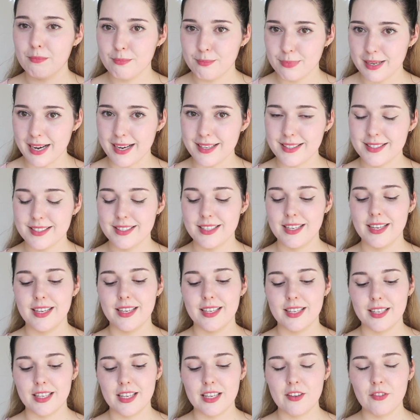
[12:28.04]
But
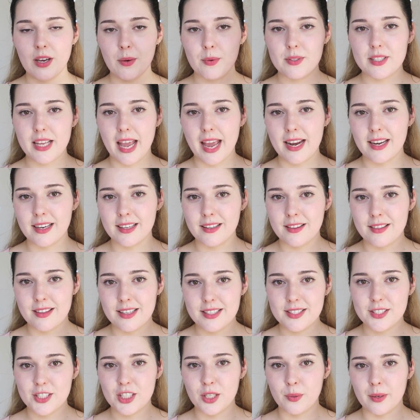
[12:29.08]
if I was adding
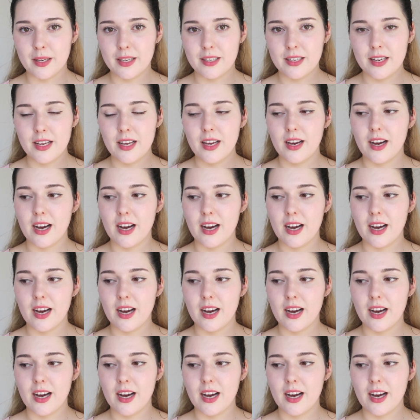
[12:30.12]
this to it,